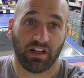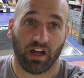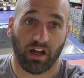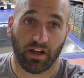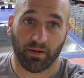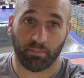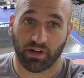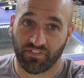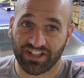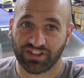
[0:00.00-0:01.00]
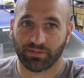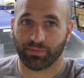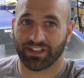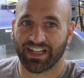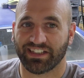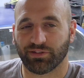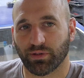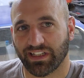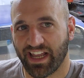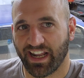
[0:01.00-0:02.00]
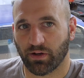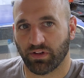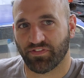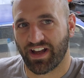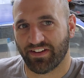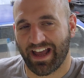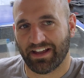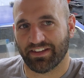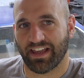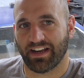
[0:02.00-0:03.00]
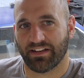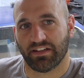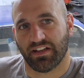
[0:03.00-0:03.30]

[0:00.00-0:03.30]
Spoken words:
But eventually when we got to Atlanta, we found out that